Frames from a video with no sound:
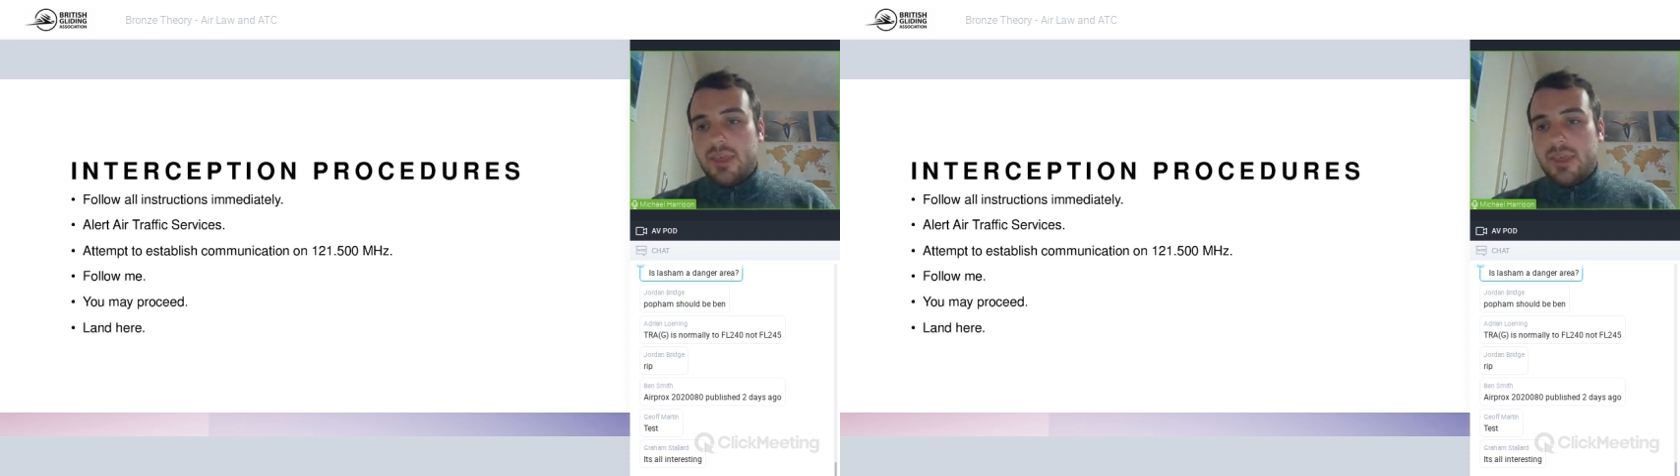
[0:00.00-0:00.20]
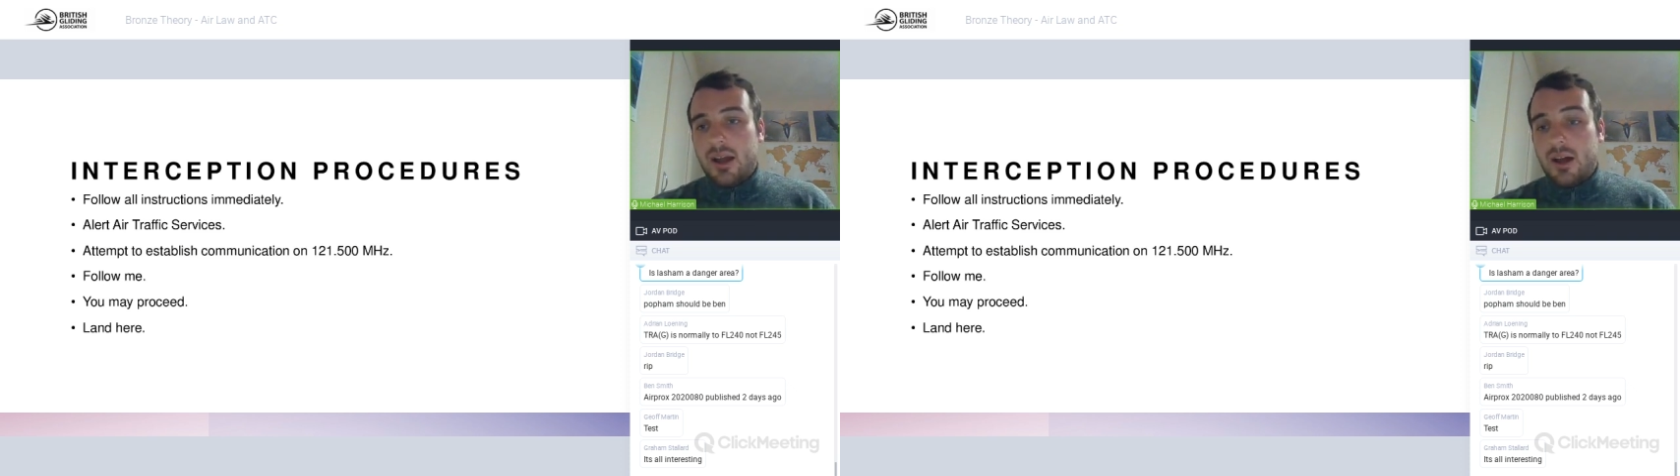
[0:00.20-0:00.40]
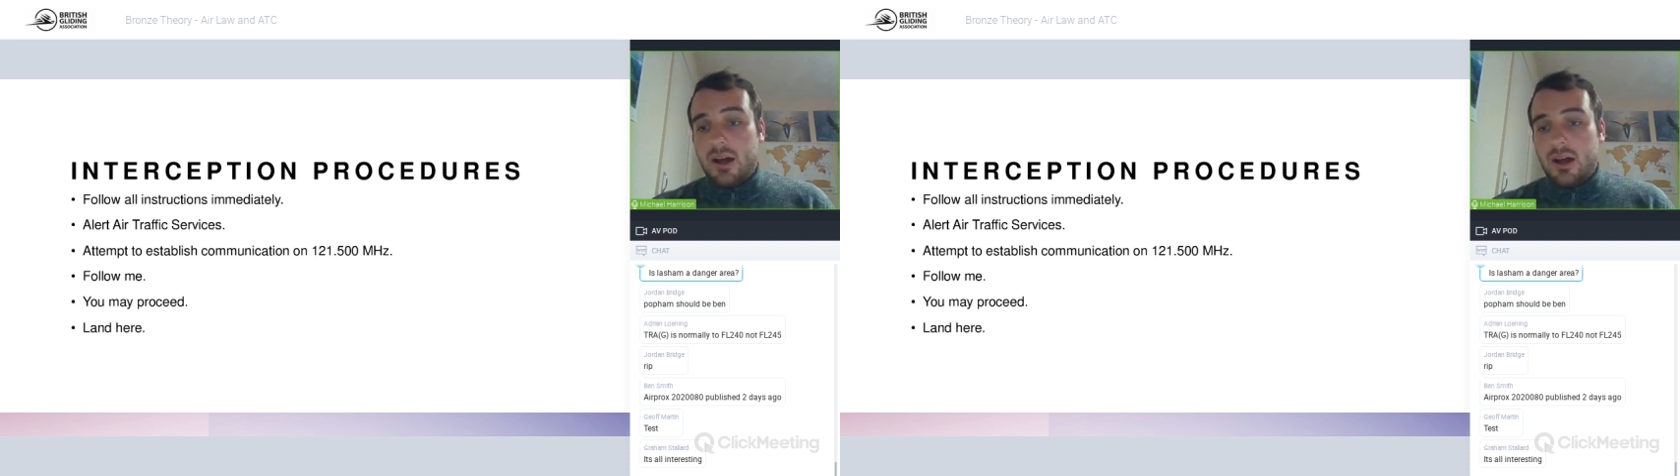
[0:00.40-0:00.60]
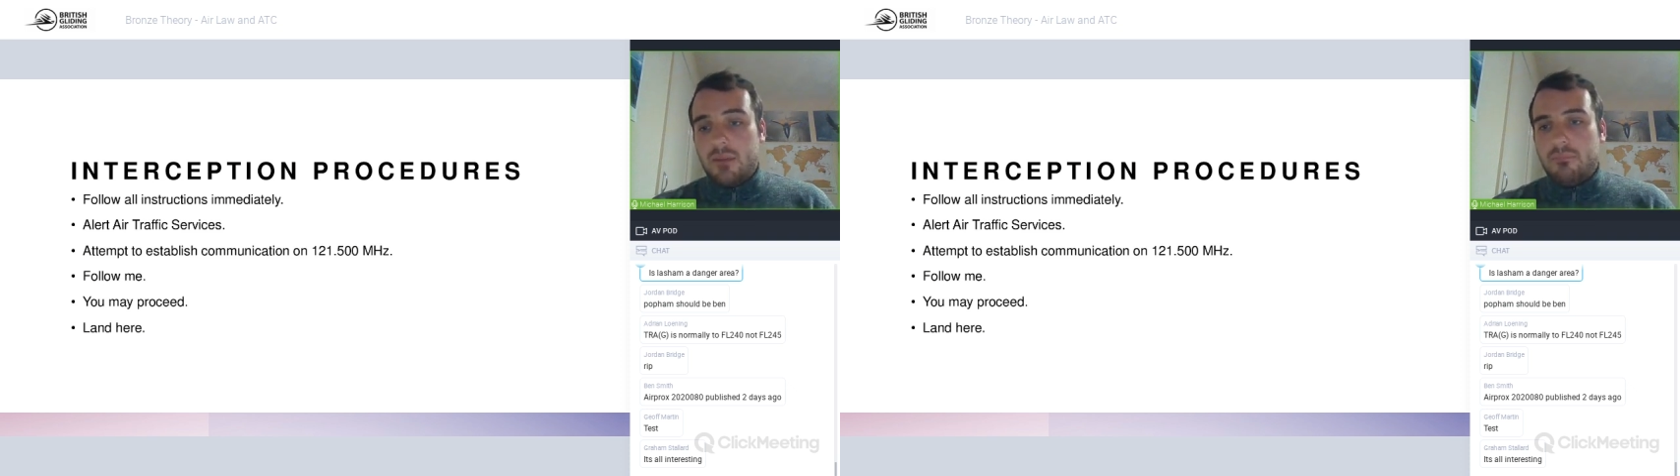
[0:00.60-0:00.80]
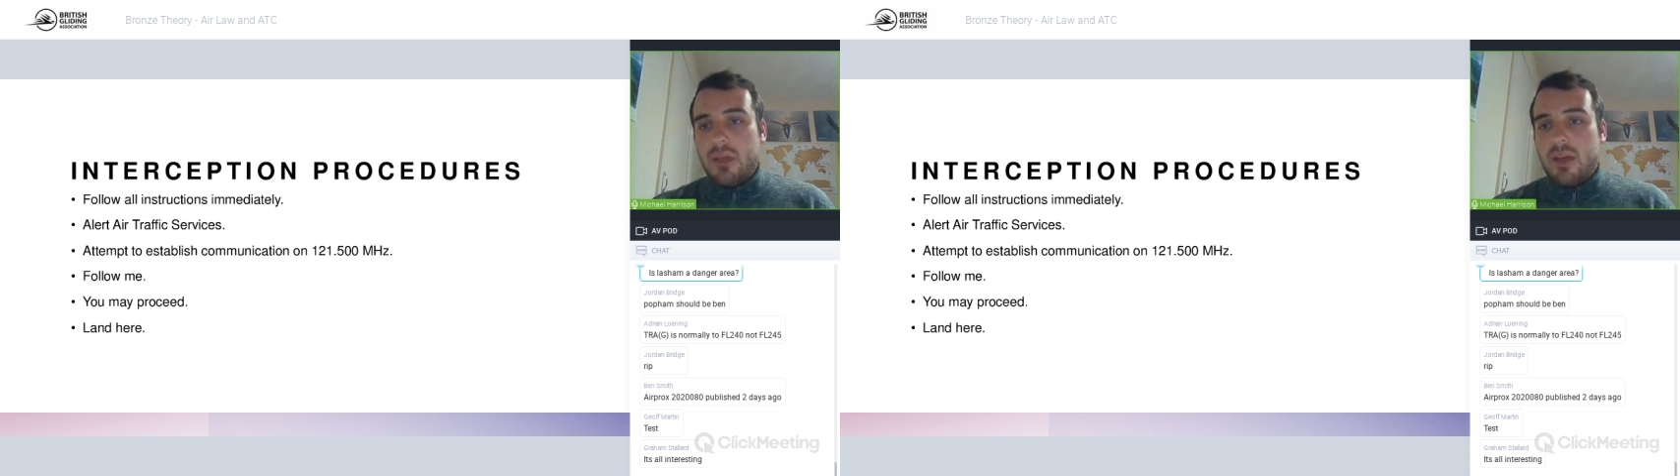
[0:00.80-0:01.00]
They
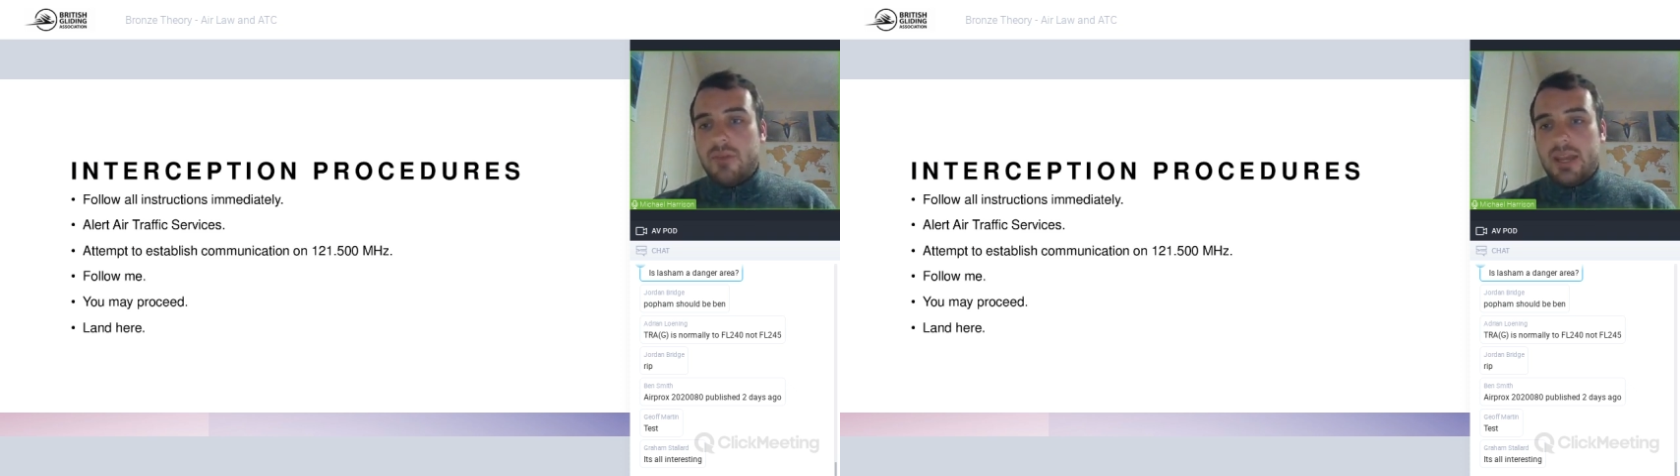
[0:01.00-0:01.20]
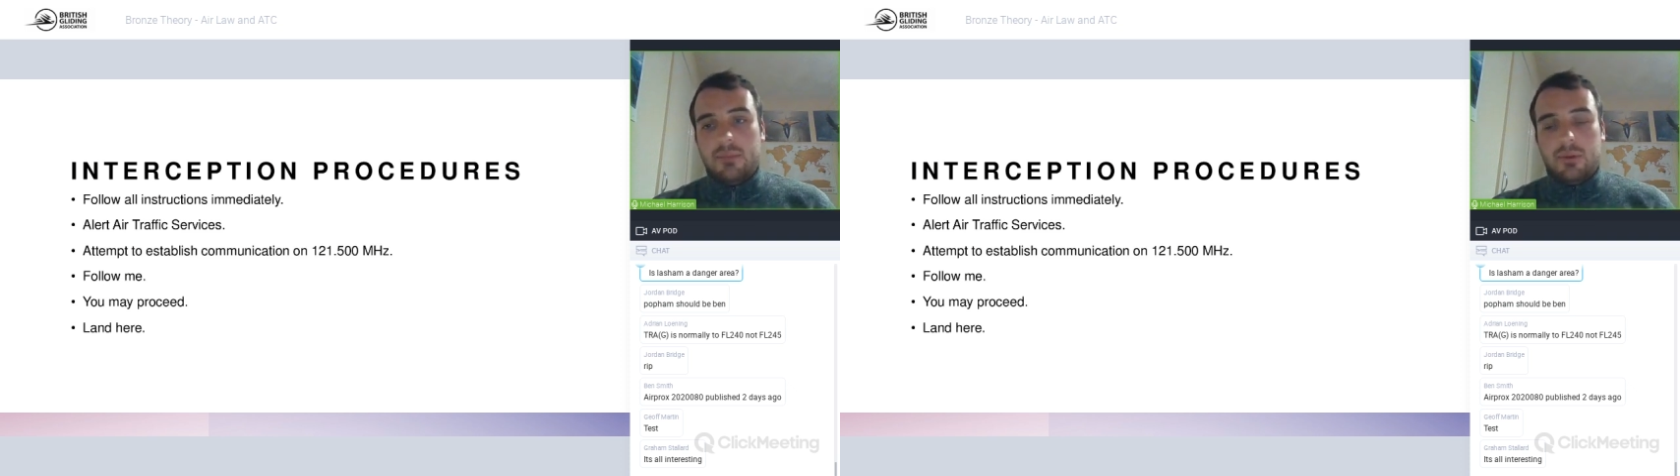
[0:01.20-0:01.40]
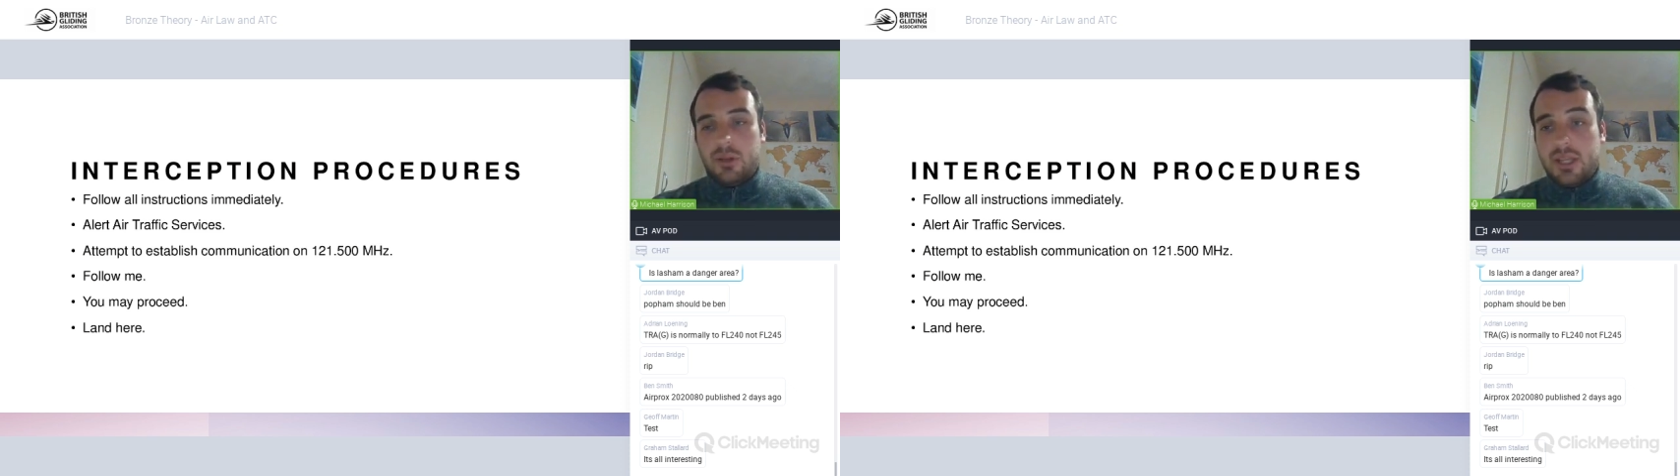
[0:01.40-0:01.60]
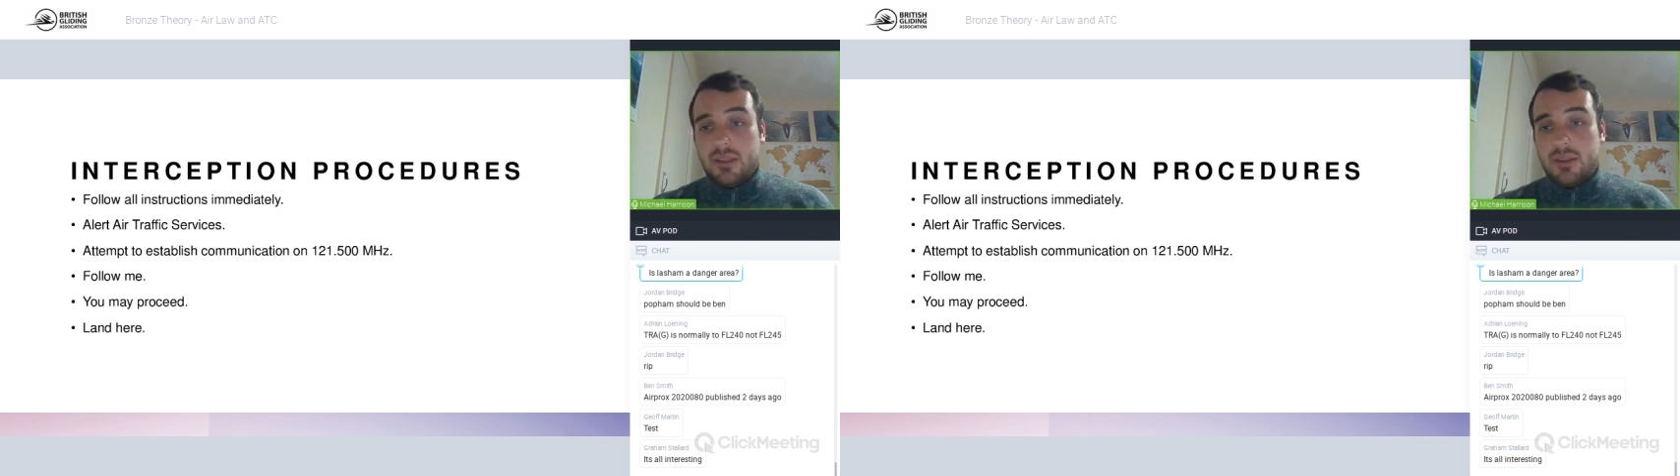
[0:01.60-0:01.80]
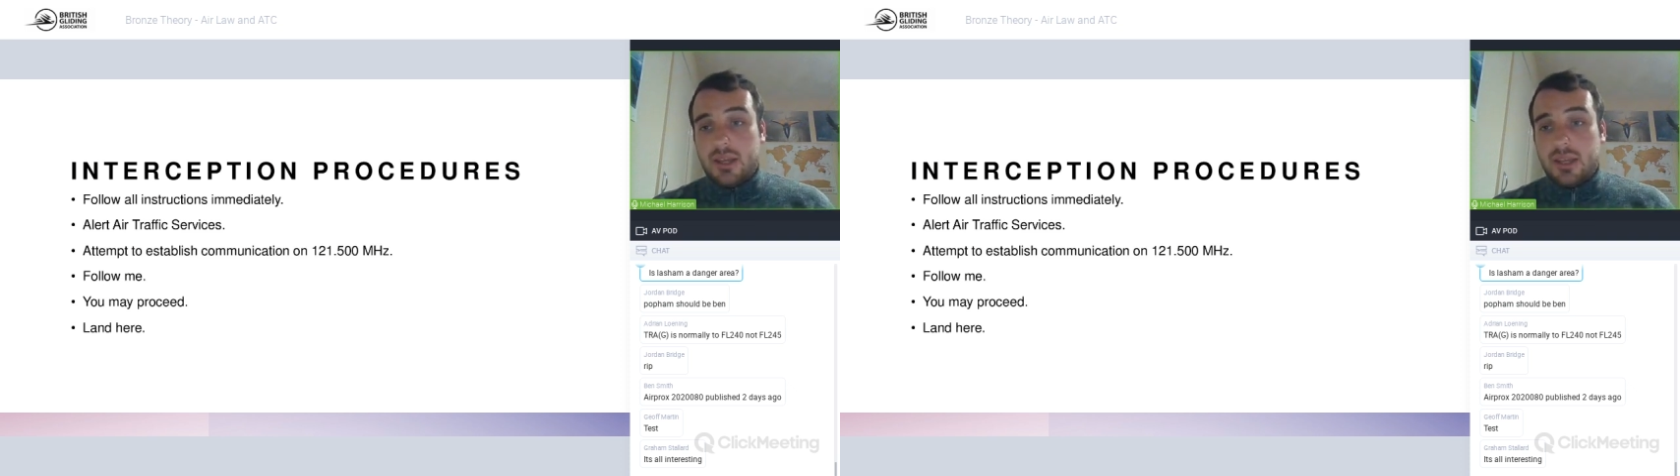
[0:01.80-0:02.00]
are available on
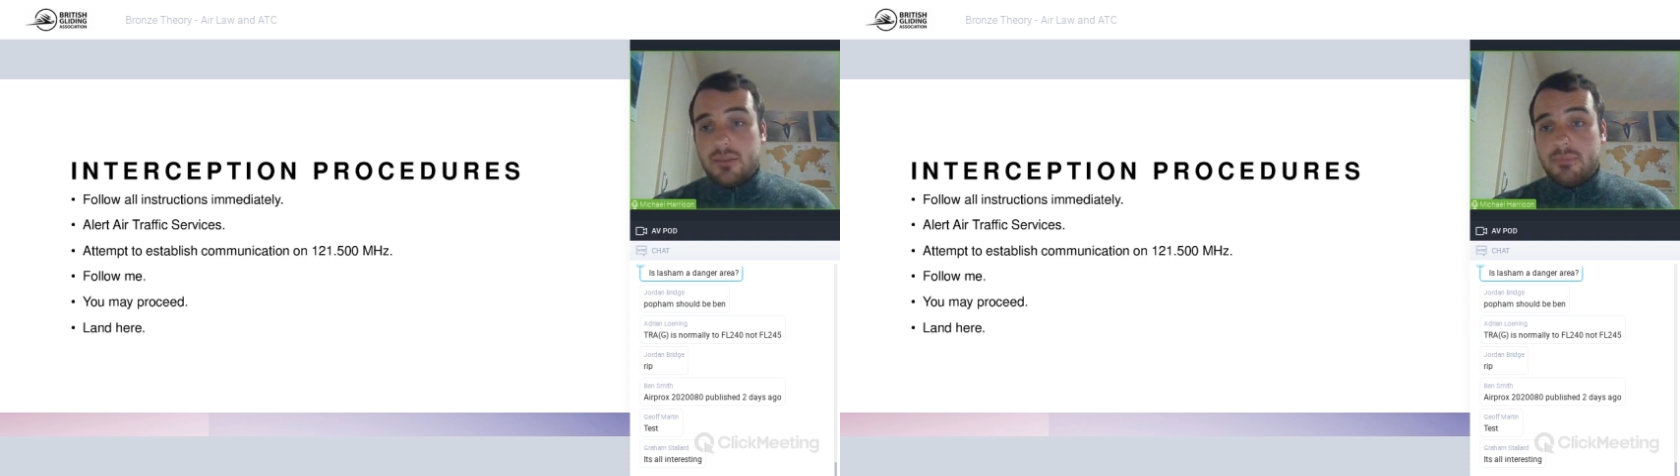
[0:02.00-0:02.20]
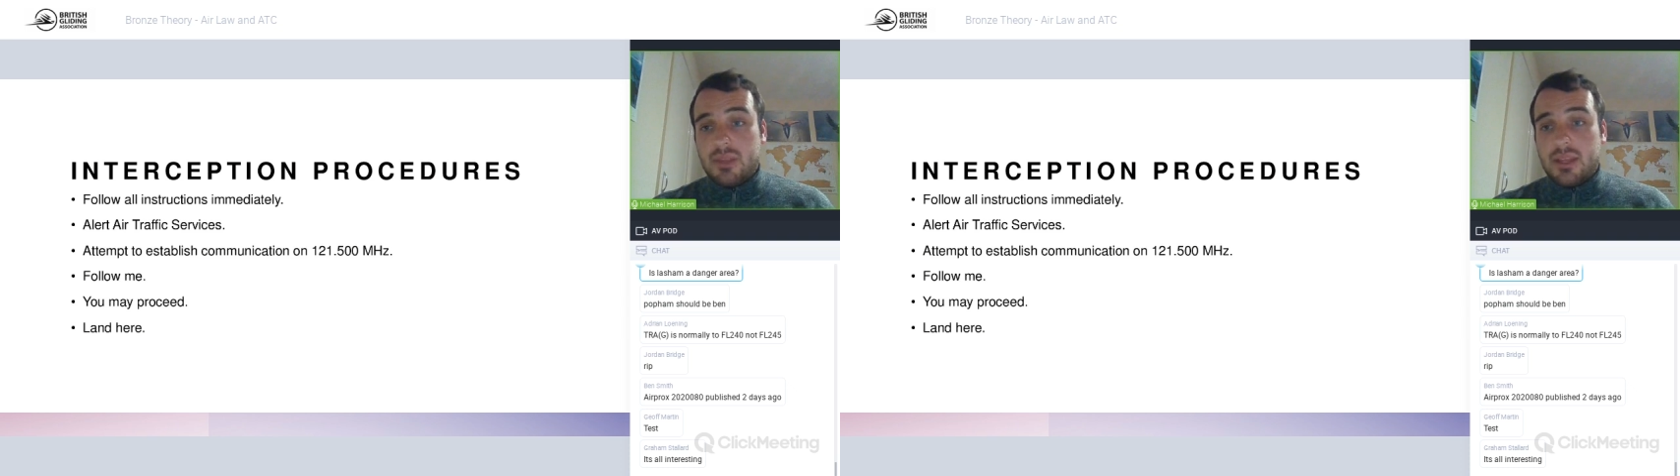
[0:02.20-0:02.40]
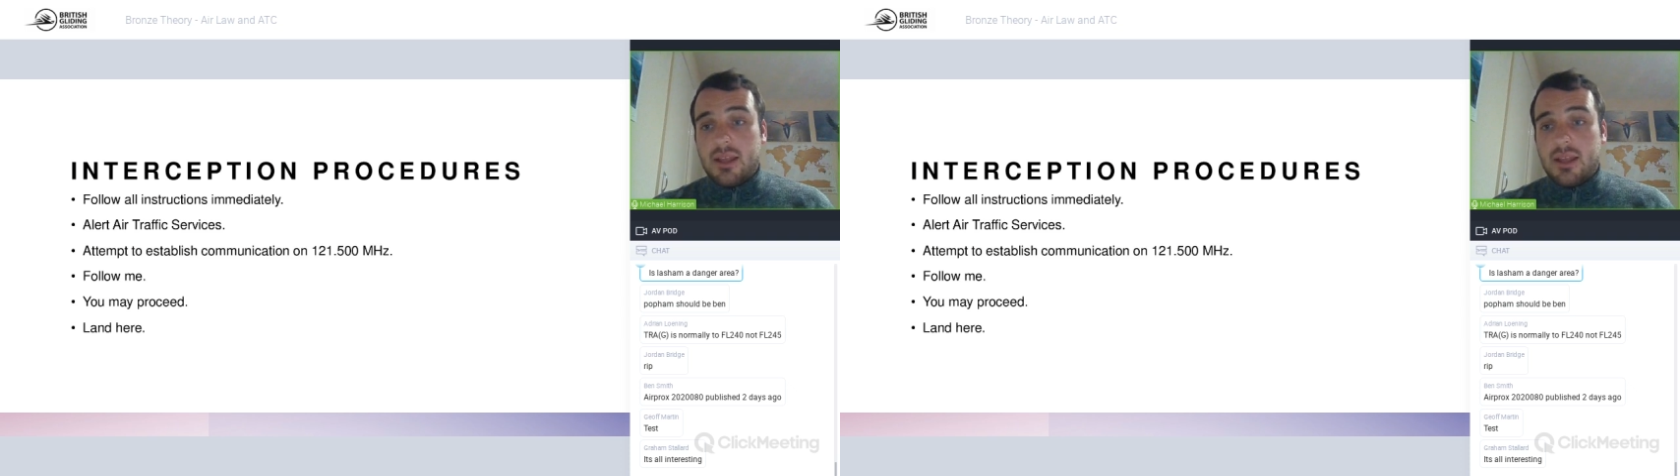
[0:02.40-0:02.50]
the internet.